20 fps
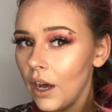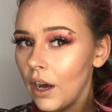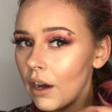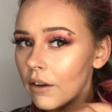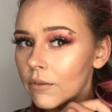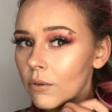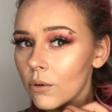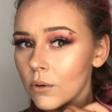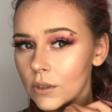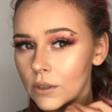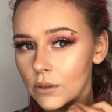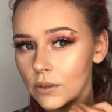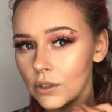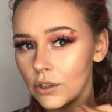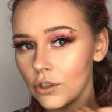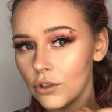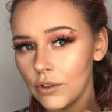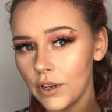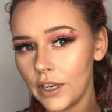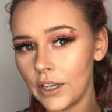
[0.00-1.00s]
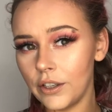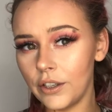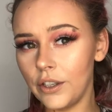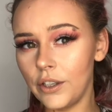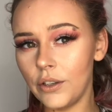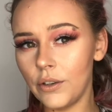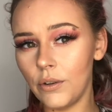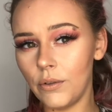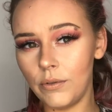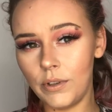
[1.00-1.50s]
Of course, with the straightener,
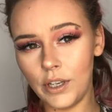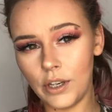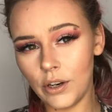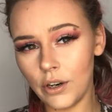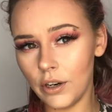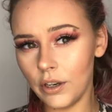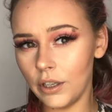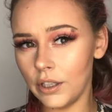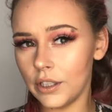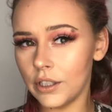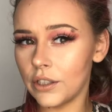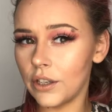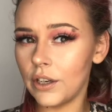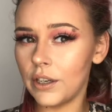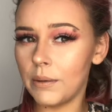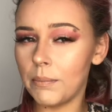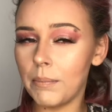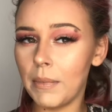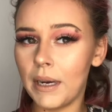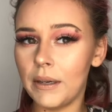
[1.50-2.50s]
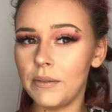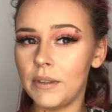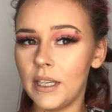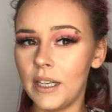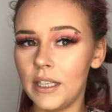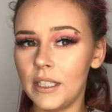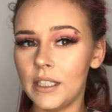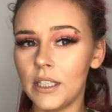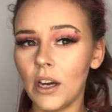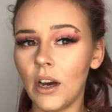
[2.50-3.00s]
you can only curl a certain amount
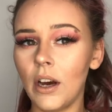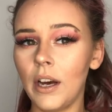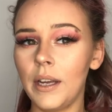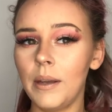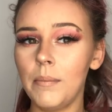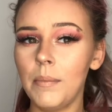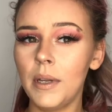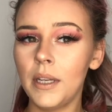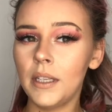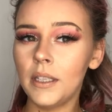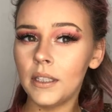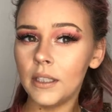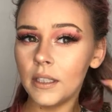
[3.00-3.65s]
at a time.